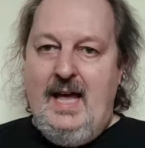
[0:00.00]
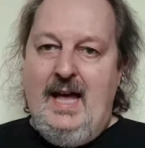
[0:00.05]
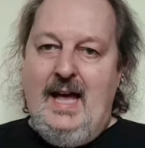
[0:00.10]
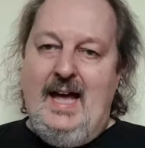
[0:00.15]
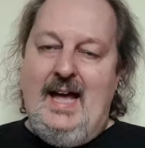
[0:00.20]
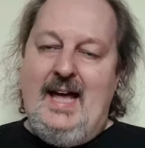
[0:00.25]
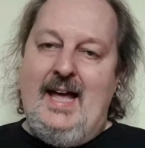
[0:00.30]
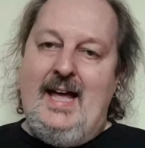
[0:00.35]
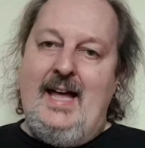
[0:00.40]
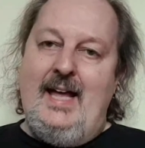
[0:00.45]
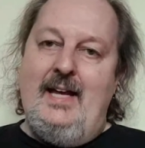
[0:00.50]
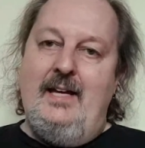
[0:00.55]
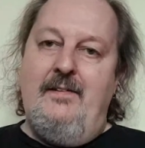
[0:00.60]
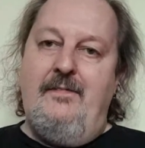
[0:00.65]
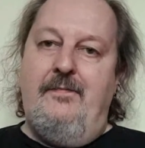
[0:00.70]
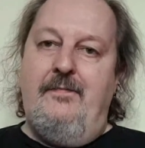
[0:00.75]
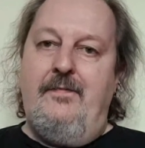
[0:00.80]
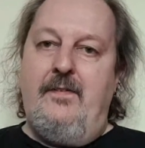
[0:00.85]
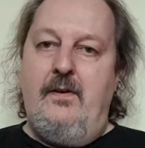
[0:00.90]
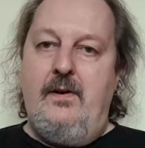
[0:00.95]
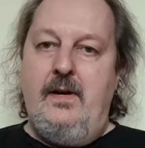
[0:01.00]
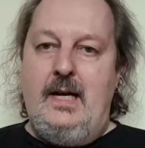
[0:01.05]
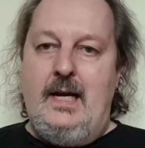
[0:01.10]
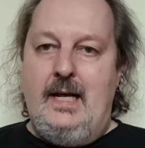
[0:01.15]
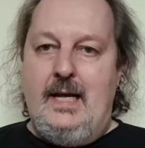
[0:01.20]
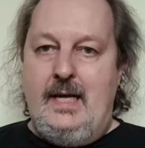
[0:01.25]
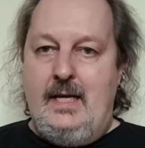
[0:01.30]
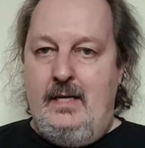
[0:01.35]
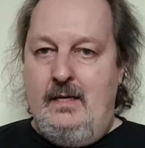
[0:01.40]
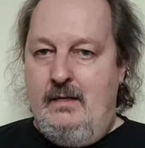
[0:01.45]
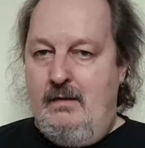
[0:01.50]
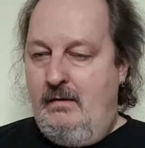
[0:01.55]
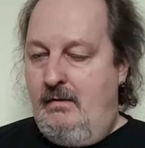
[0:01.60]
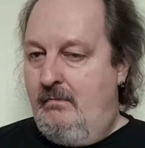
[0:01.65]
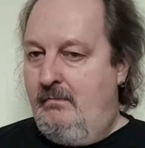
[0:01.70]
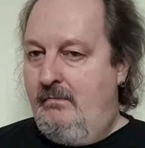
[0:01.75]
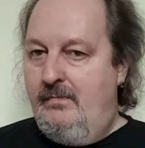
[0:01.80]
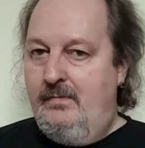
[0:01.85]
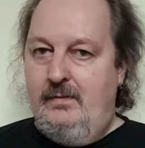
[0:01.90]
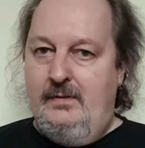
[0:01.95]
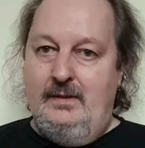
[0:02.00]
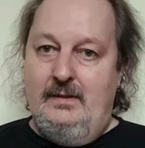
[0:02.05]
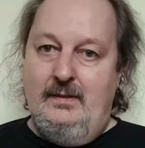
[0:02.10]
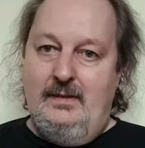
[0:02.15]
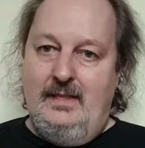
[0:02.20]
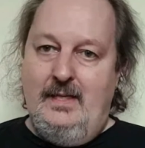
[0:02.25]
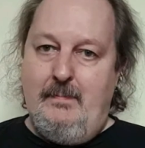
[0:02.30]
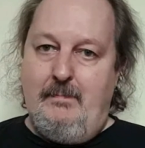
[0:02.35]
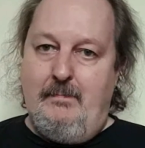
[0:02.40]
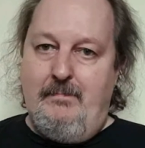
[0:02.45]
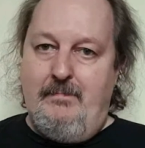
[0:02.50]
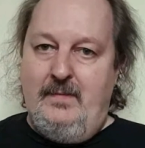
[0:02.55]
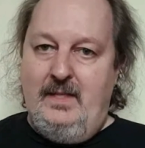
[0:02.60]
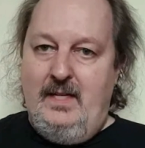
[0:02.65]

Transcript: And finally, yep,